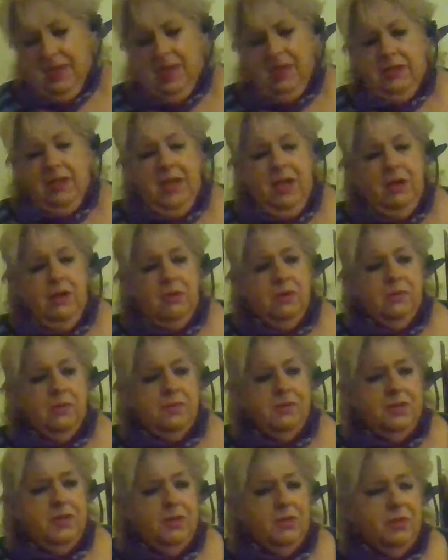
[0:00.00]
Now,
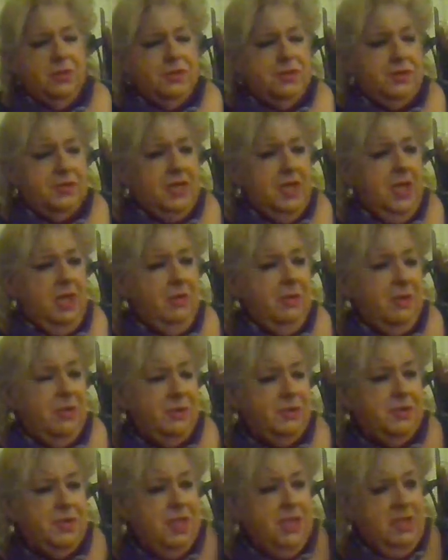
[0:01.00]
there was a time I
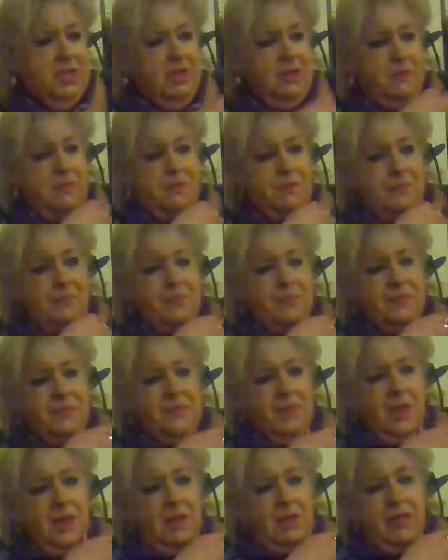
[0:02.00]
was taking
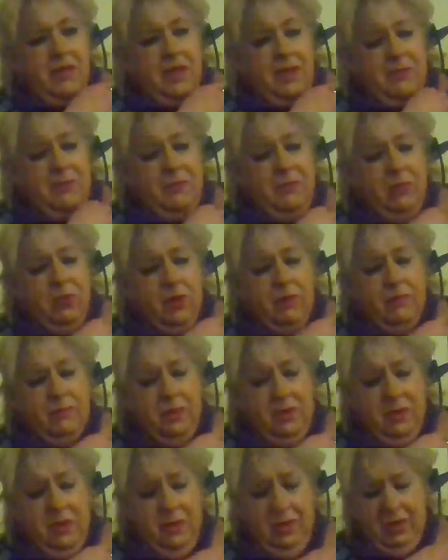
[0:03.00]
like 4
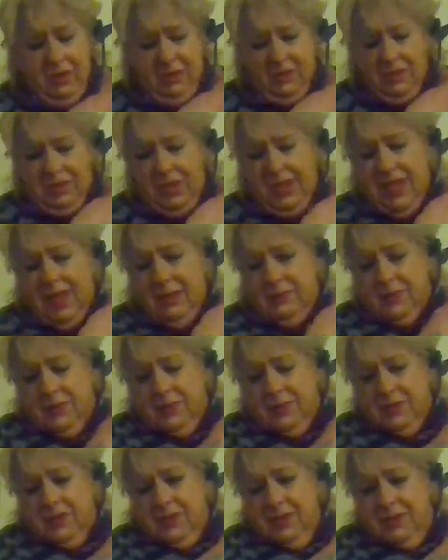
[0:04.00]
valerian
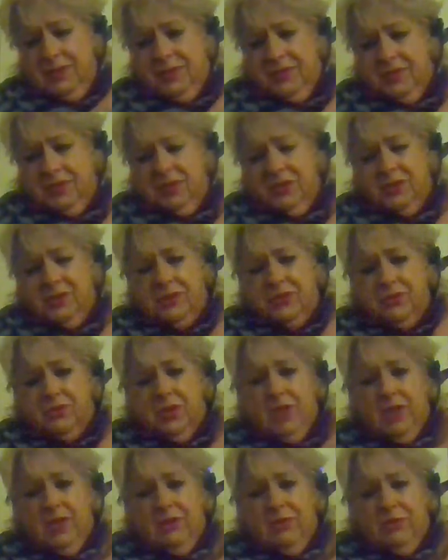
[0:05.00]
capsules, and it's just a
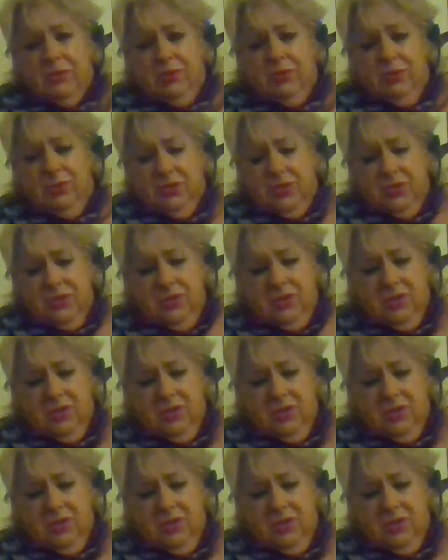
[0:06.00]
dried root,